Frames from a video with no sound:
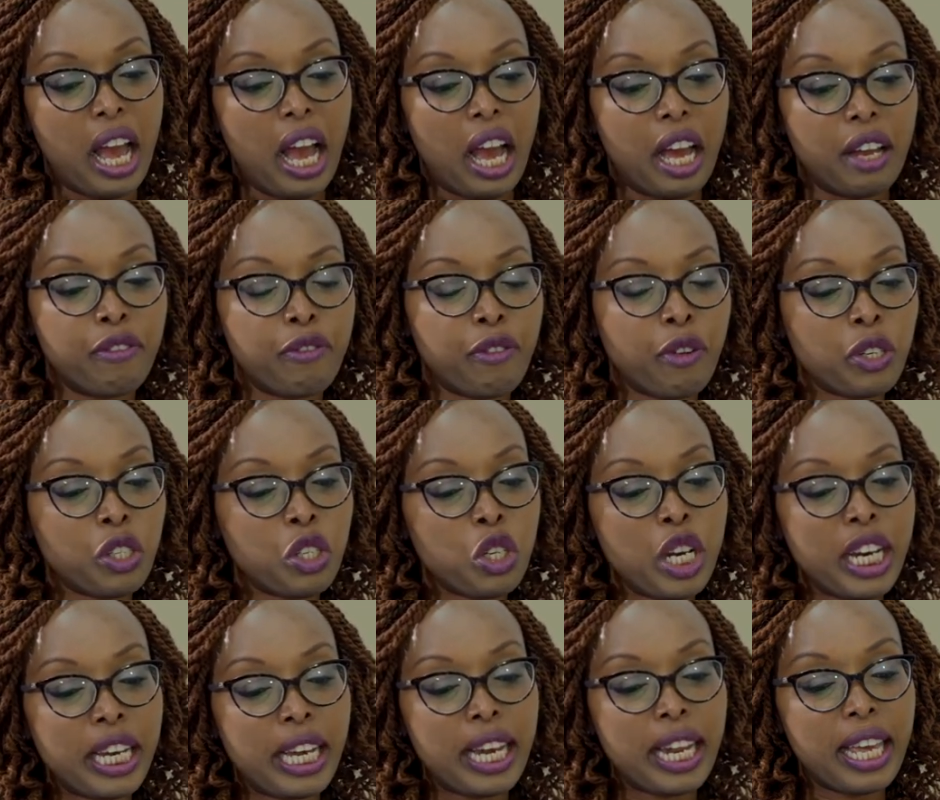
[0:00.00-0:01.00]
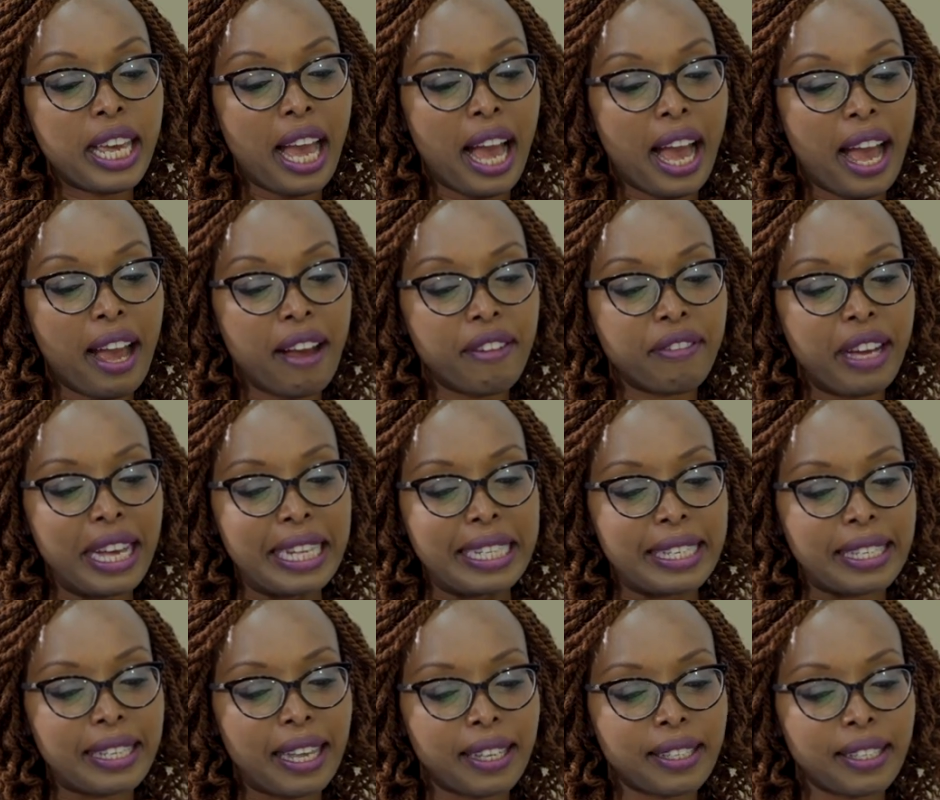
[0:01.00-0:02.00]
Unfortunately, I have
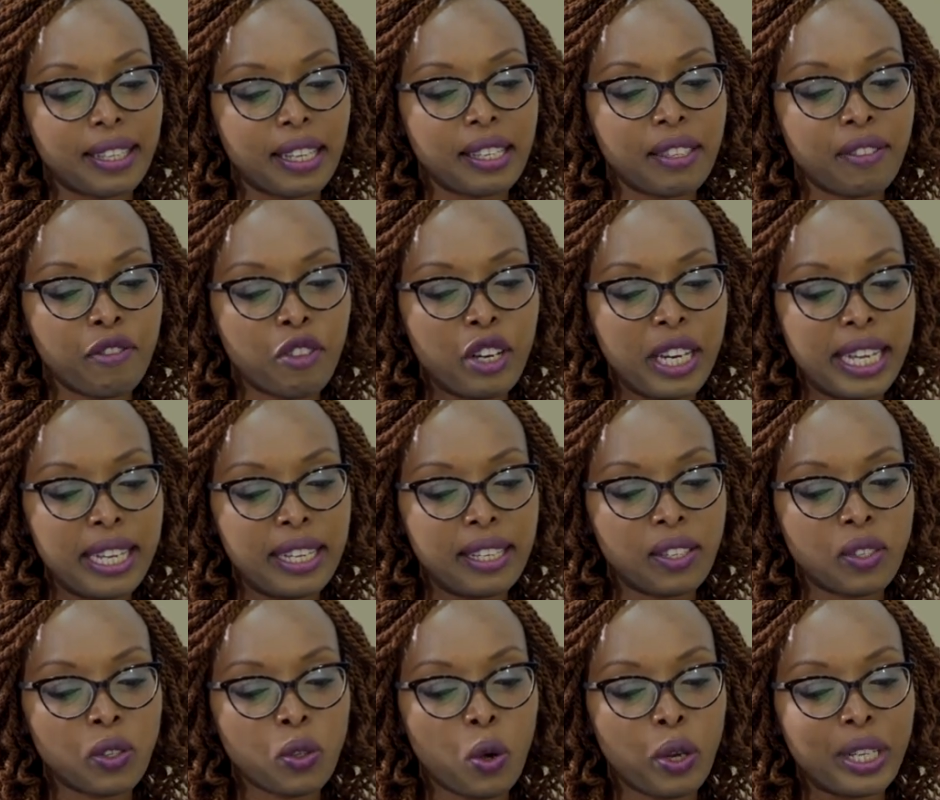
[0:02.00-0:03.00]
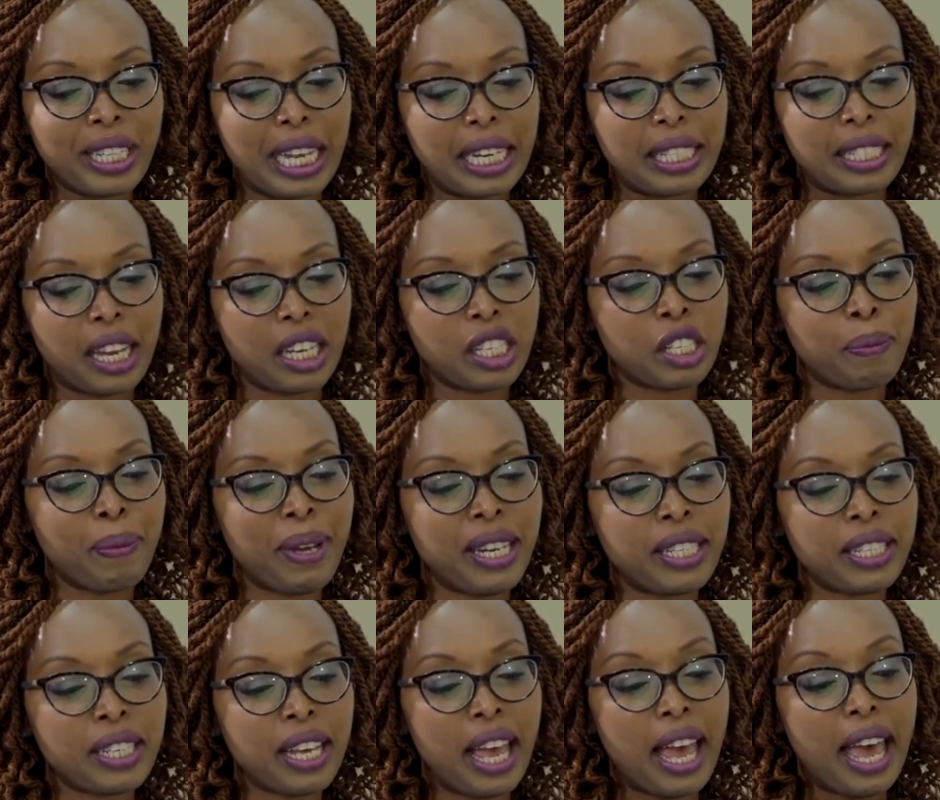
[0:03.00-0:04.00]
unsuccessfully sought
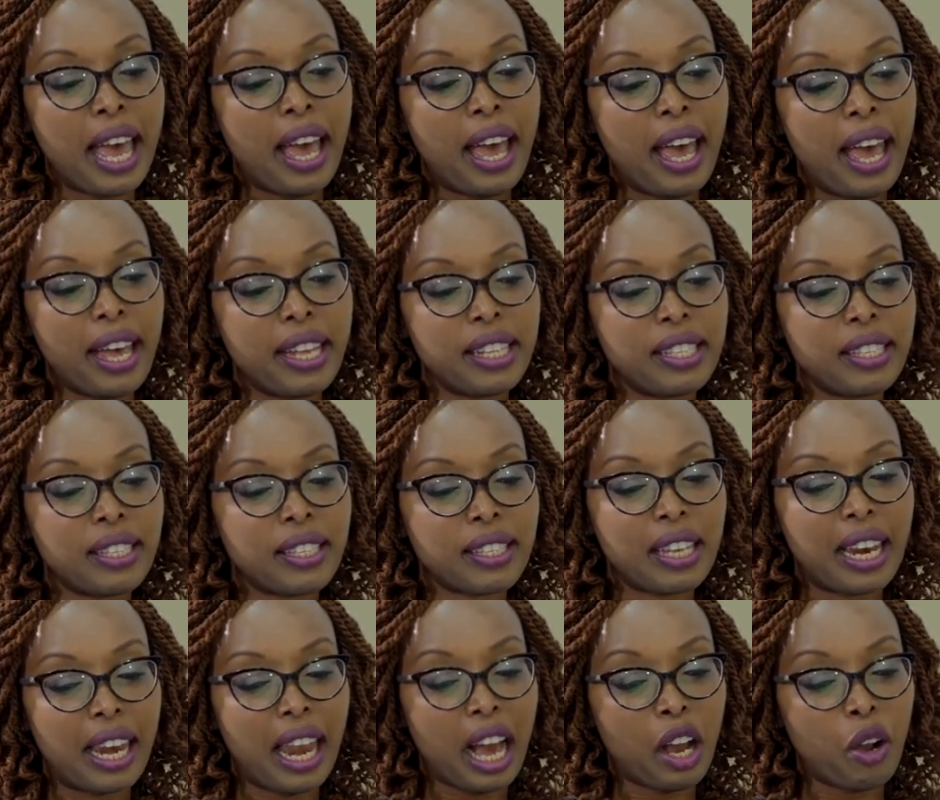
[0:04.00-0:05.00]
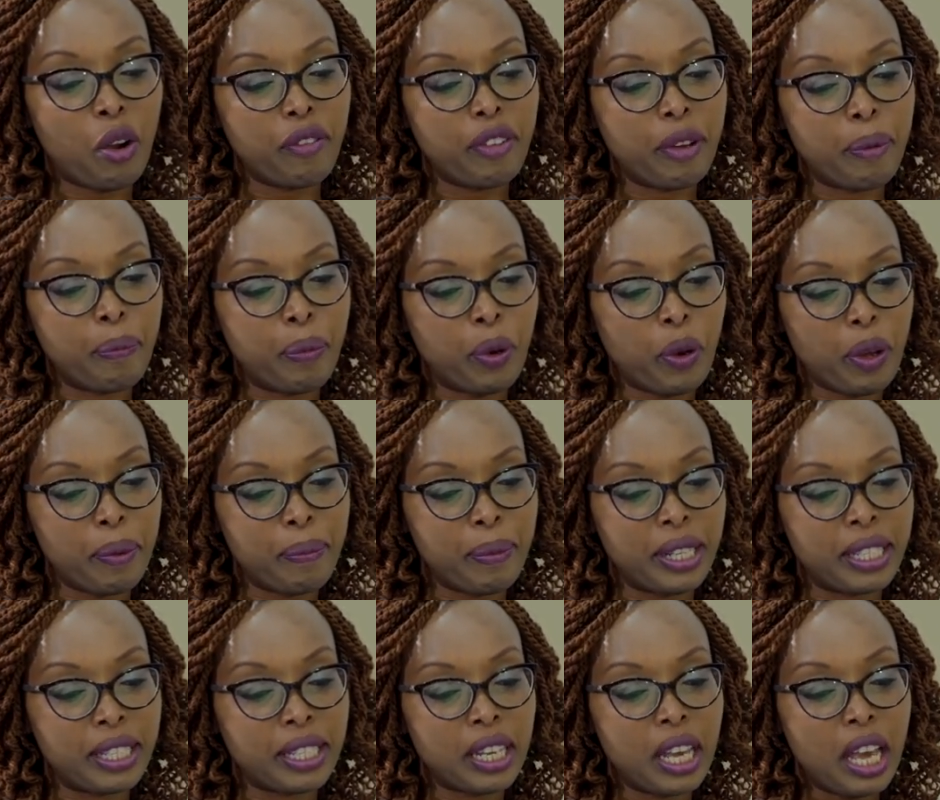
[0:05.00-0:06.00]
attachment, hence lack of
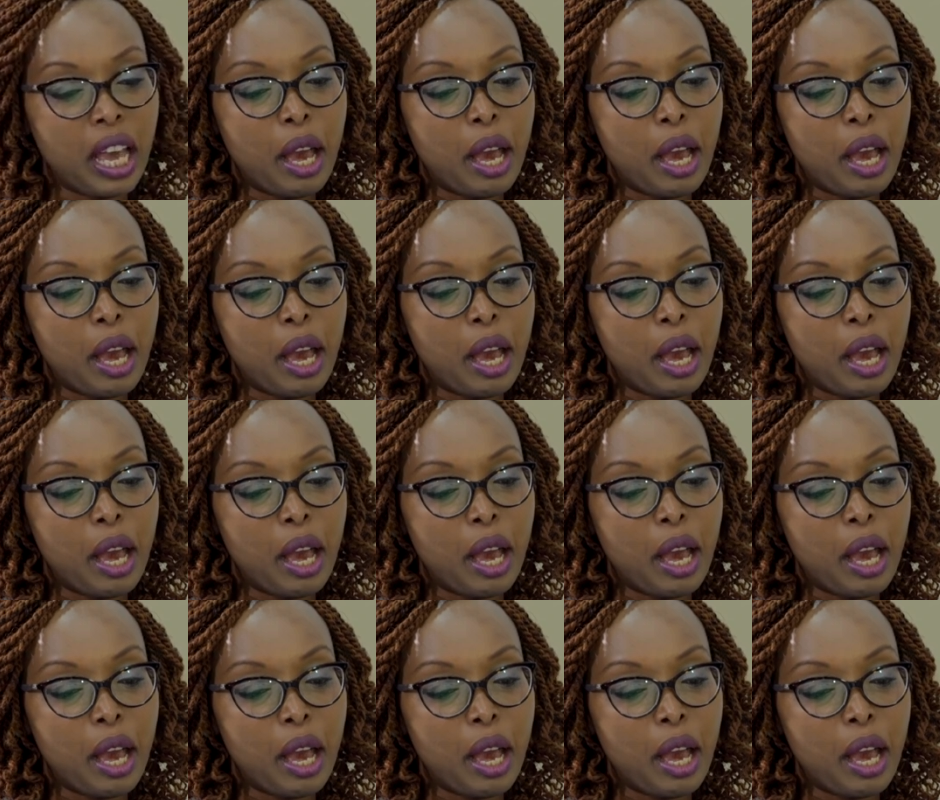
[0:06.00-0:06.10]
employment.